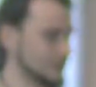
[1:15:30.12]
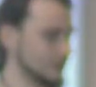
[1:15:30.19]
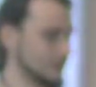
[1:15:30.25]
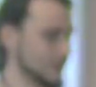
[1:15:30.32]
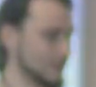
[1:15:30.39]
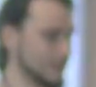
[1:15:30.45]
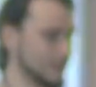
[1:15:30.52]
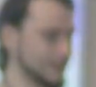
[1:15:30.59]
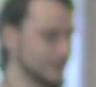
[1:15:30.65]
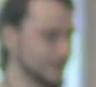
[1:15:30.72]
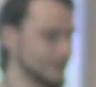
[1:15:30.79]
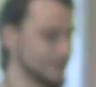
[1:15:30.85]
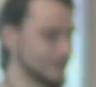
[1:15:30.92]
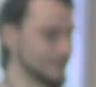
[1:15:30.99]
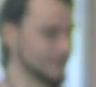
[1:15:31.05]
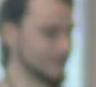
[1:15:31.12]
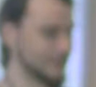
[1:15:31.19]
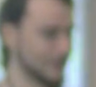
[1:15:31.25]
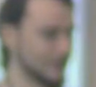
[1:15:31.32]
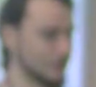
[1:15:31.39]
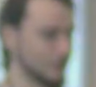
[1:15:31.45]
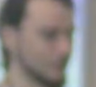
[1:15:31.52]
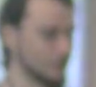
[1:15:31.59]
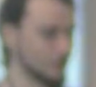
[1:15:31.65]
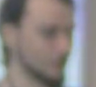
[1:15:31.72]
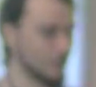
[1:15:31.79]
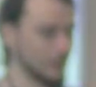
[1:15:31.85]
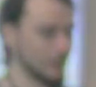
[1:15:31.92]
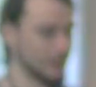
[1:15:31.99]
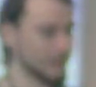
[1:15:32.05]
running and, and
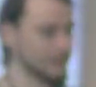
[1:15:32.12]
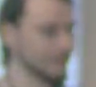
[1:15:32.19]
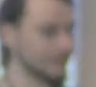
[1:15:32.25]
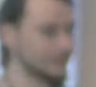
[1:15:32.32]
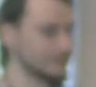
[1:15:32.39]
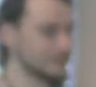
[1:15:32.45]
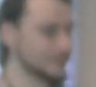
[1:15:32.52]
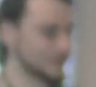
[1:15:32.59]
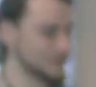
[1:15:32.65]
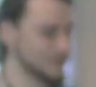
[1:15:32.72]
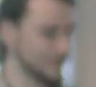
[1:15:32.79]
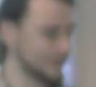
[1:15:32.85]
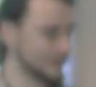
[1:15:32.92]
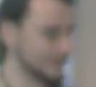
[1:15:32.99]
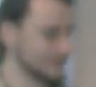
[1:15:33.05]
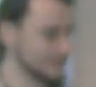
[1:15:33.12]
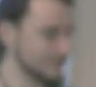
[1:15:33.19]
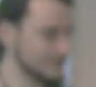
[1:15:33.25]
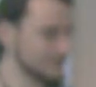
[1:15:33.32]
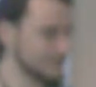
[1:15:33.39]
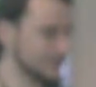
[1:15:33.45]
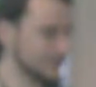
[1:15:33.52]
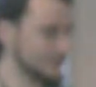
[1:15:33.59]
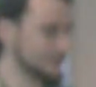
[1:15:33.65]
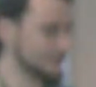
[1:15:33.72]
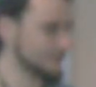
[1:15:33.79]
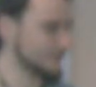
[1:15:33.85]
walking some, some statistics there.